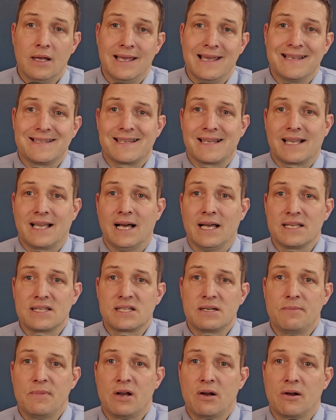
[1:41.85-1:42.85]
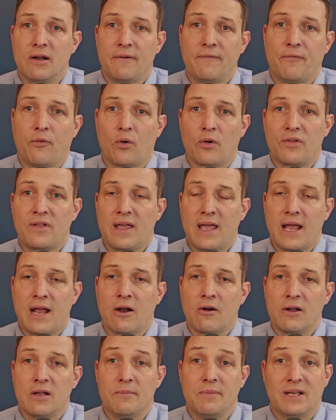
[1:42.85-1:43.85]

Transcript: Is it customary for the area?